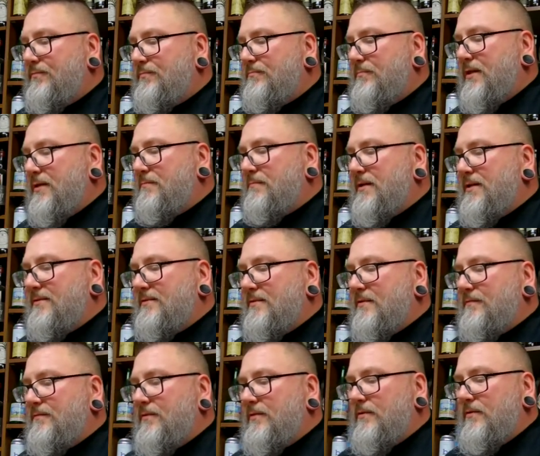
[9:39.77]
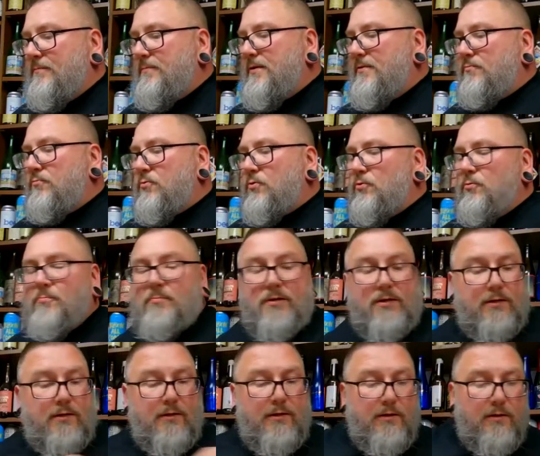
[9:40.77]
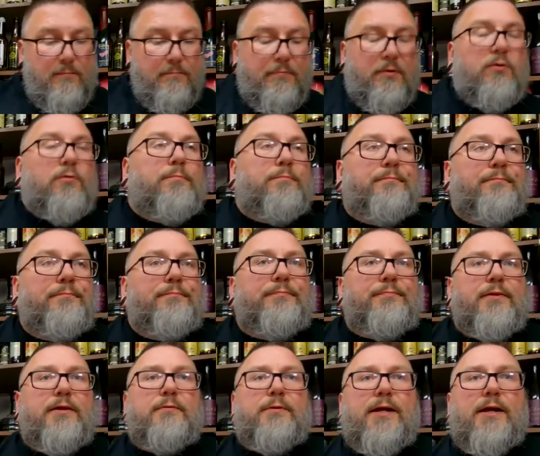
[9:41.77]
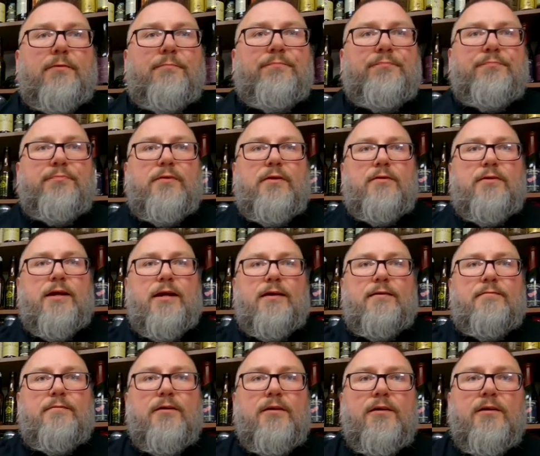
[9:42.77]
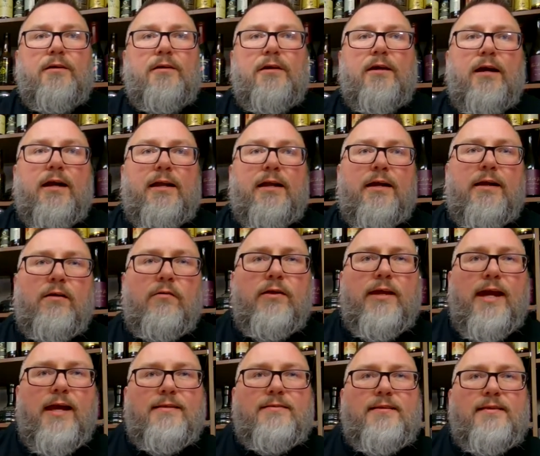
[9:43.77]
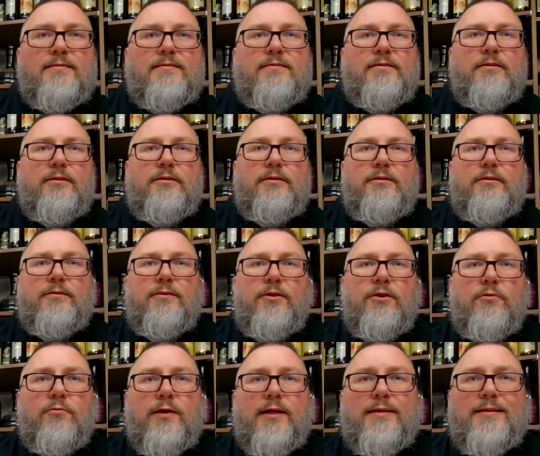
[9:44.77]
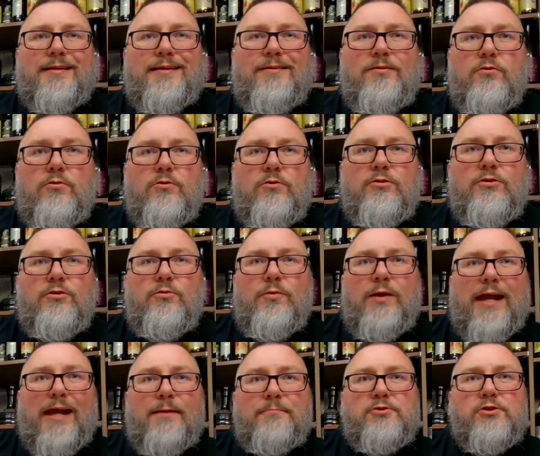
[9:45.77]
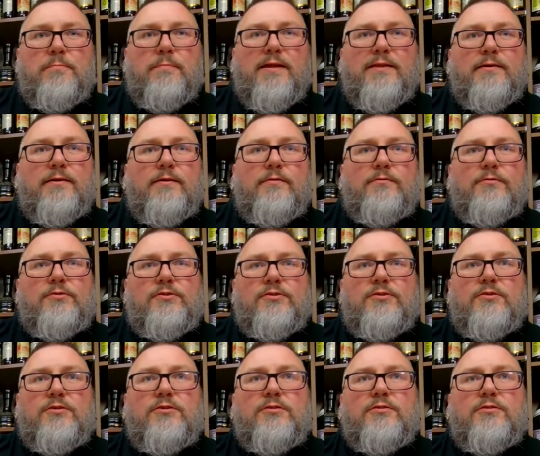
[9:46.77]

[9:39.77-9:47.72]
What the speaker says: Make myself a little bit of room. Boom. There we go. Okay. And then Cody Catton says, Newington, New Hampshire by the coast.